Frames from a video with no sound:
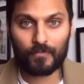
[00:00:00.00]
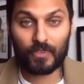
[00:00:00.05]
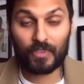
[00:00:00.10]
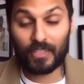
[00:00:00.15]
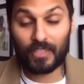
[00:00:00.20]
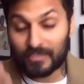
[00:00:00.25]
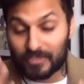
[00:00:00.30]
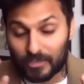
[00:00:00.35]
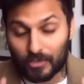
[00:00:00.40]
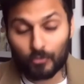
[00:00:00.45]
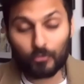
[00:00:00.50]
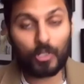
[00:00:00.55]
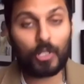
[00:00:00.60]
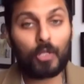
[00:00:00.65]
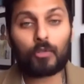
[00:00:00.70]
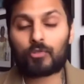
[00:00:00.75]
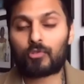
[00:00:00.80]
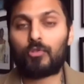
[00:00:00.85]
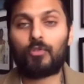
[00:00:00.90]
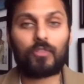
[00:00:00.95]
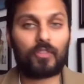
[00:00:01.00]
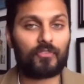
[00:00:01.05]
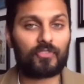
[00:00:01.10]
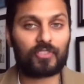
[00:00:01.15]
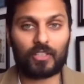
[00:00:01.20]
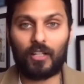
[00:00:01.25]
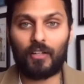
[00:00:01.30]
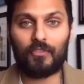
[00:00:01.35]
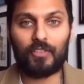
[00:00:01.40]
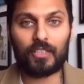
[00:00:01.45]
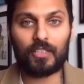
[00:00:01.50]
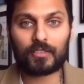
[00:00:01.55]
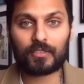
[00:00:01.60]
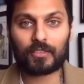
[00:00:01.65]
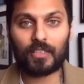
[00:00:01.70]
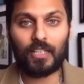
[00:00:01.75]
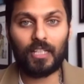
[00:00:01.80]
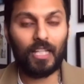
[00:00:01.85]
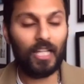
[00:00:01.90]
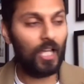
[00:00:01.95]
this is the real truth of service.
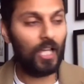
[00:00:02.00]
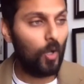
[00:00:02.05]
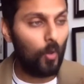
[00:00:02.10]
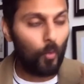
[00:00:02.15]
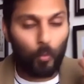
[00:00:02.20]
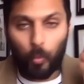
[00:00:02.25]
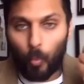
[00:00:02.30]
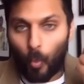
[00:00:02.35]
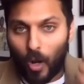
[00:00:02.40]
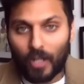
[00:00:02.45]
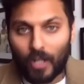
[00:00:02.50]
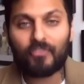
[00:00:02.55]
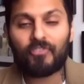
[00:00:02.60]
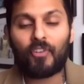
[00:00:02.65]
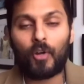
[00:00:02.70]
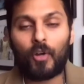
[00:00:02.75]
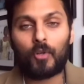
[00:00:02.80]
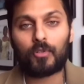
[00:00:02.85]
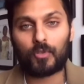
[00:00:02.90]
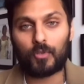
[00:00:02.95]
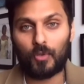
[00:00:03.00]
One phone